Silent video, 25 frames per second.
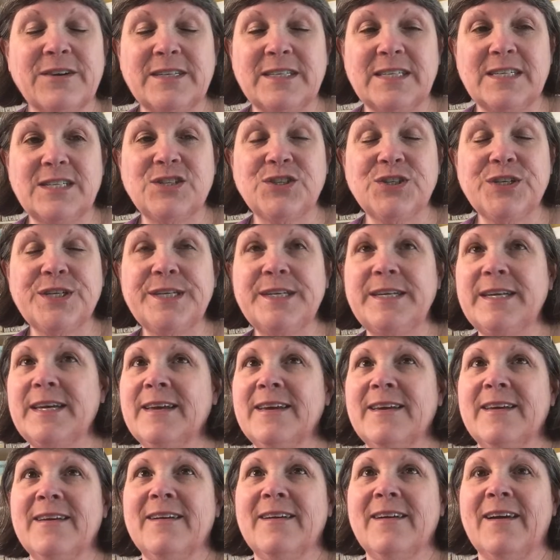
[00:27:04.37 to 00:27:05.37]
edition.
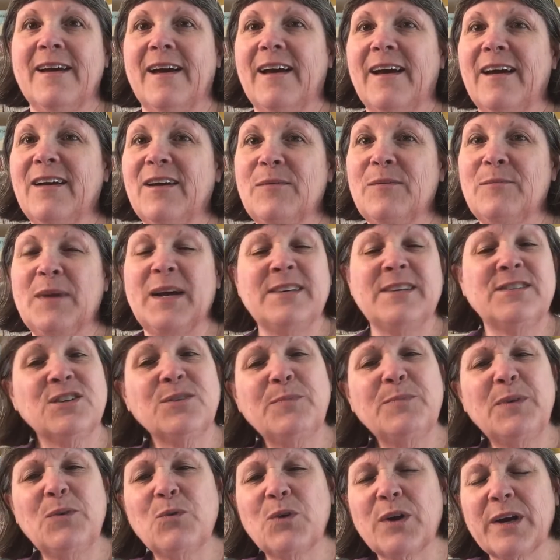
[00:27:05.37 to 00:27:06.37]
I
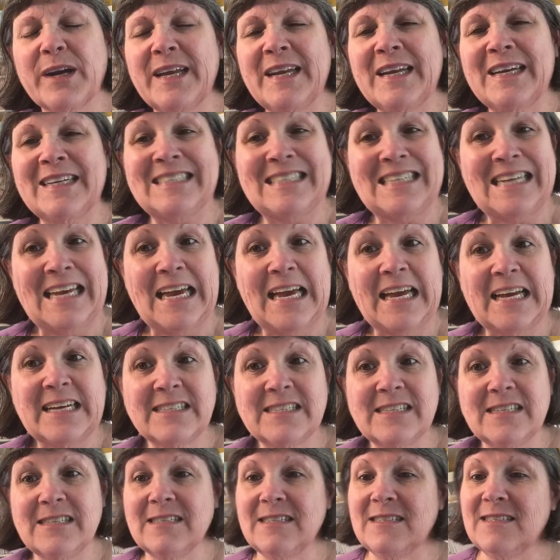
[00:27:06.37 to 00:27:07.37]
should be working on
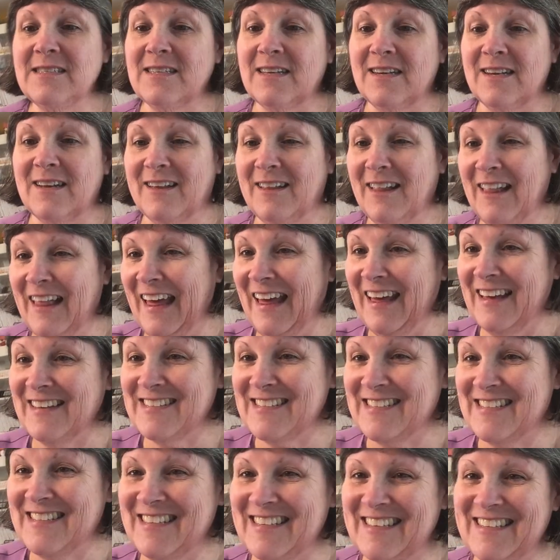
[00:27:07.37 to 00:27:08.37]
taxes instead of
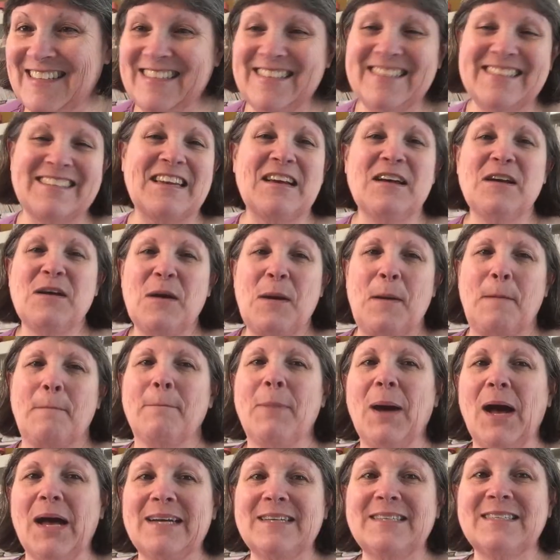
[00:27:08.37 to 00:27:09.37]
classes,
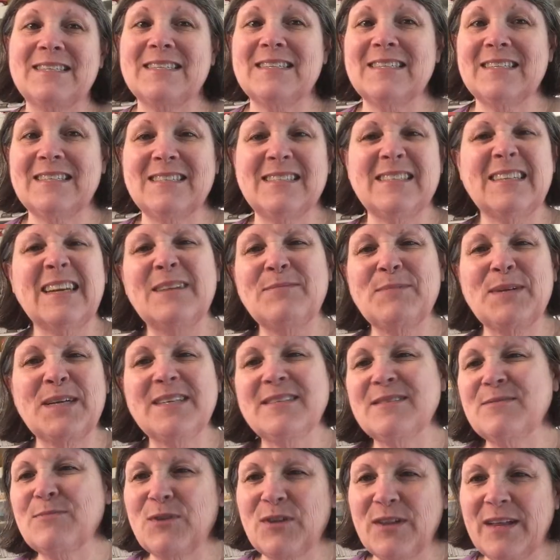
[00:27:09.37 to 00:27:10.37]
but it's time to
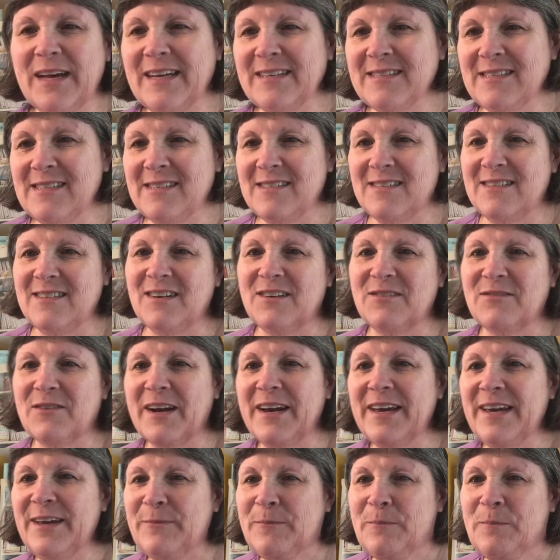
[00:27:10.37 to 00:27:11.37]
get some classes done,
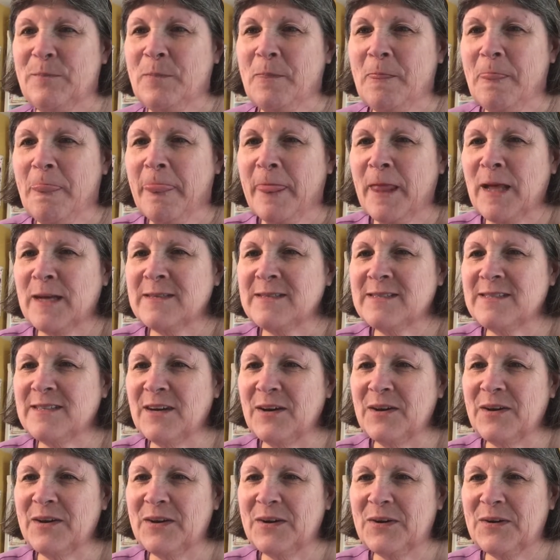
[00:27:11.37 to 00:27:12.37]
right?
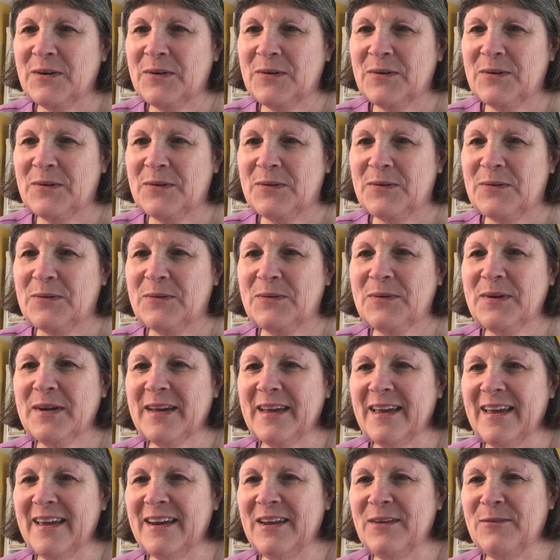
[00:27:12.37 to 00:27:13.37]
So
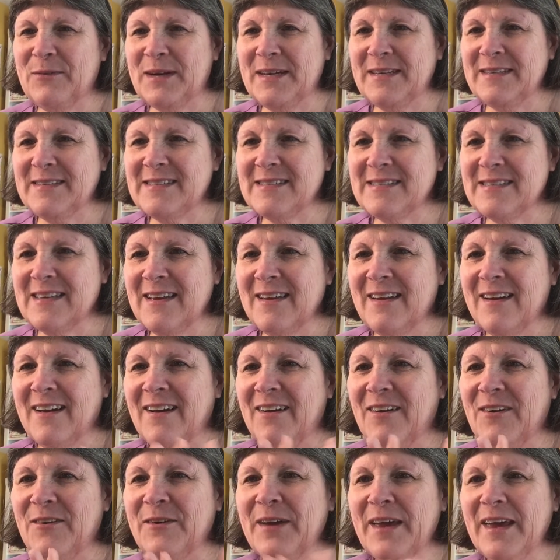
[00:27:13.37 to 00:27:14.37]
anyways,
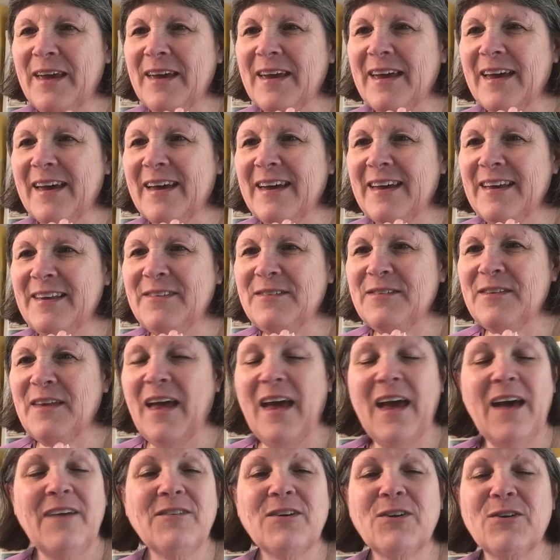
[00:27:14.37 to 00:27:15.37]
okay guys,
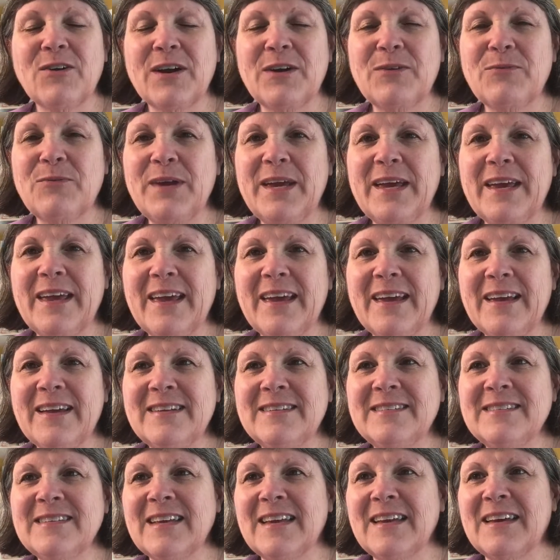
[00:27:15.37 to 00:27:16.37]
have a great
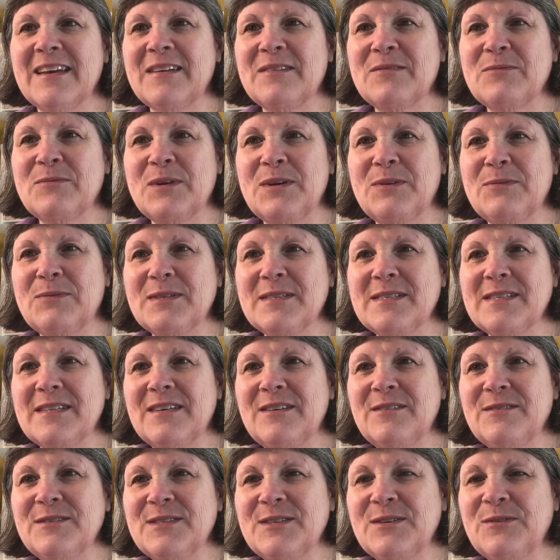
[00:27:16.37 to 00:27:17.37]
weekend and we will see
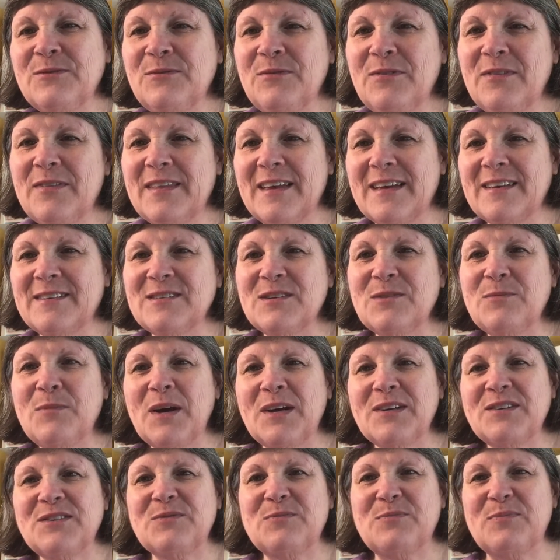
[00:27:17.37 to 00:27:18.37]
you soon. Thanks so
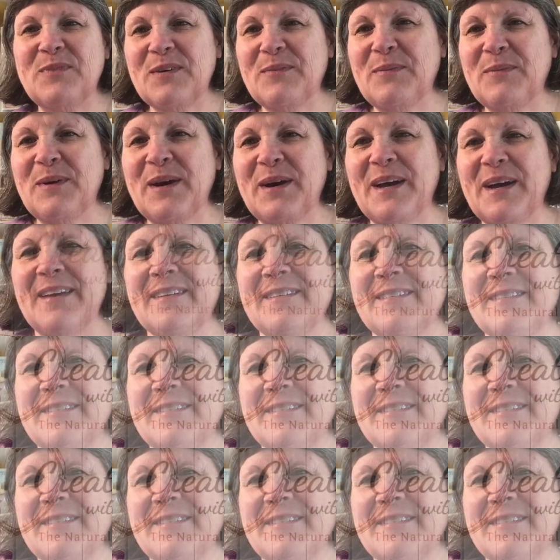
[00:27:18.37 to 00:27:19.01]
much. Bye-bye.